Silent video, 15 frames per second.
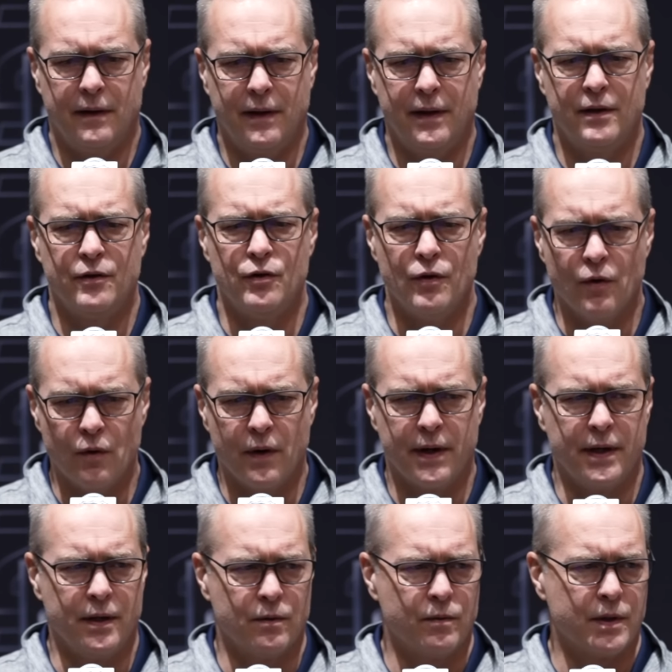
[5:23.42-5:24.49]
I had no
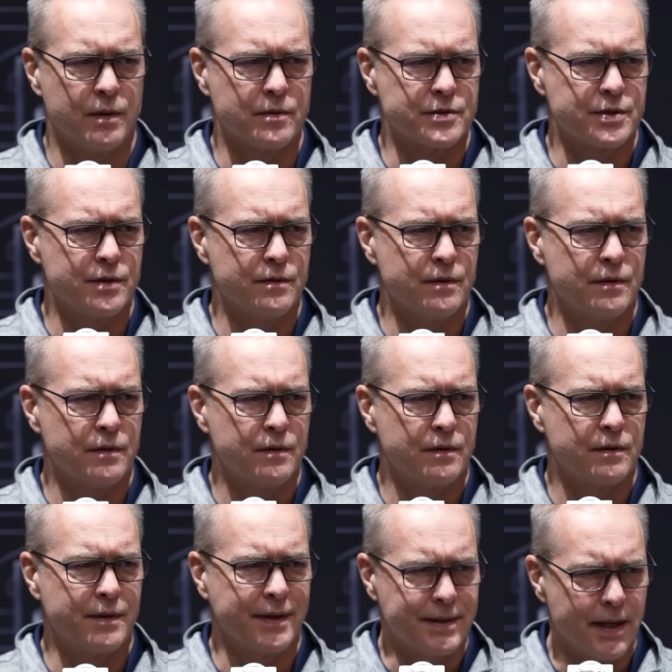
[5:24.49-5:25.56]
idea what I was doing.
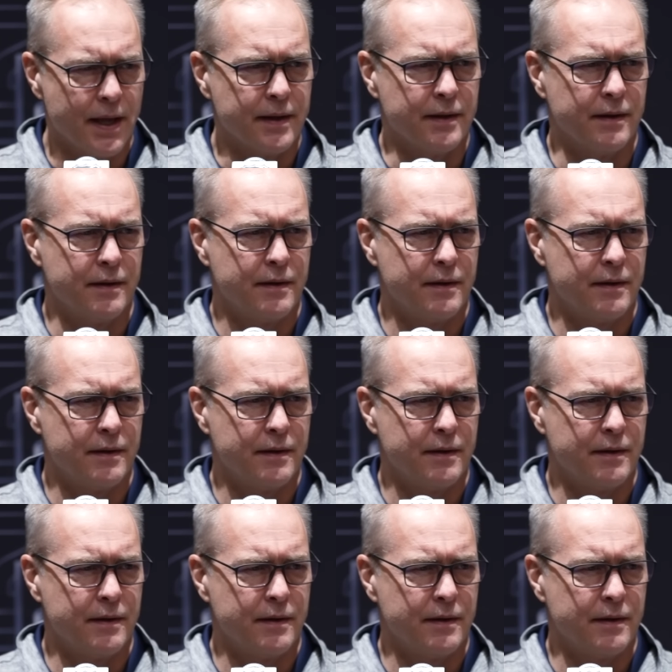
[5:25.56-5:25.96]
Like, none.